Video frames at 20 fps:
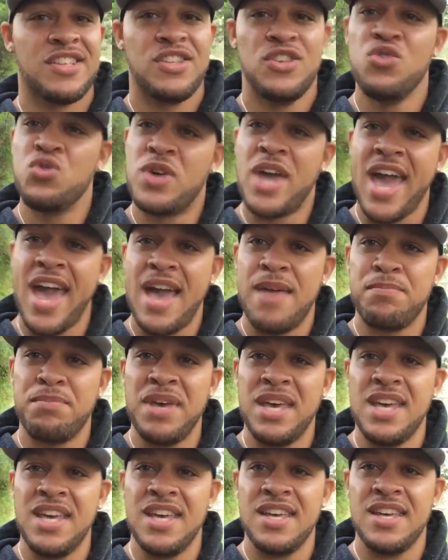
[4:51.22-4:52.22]
you can't
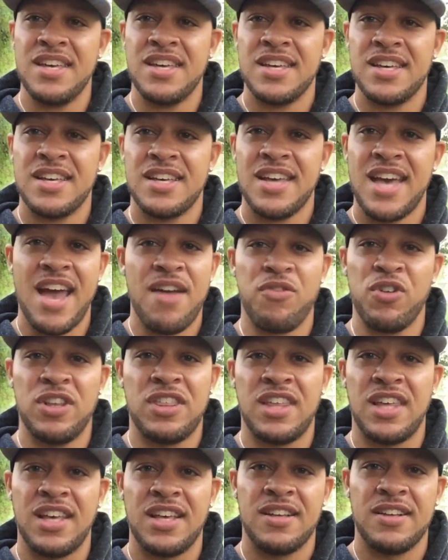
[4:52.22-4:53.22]
be
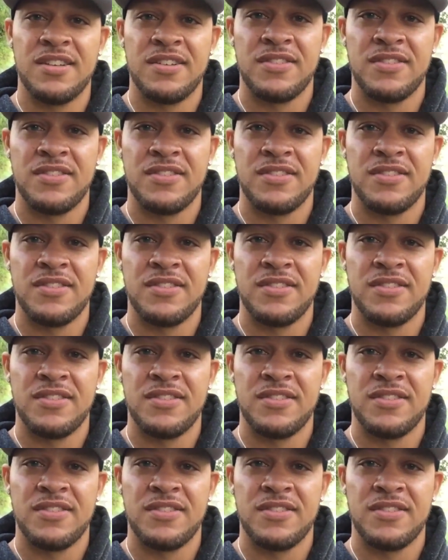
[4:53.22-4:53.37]
everything.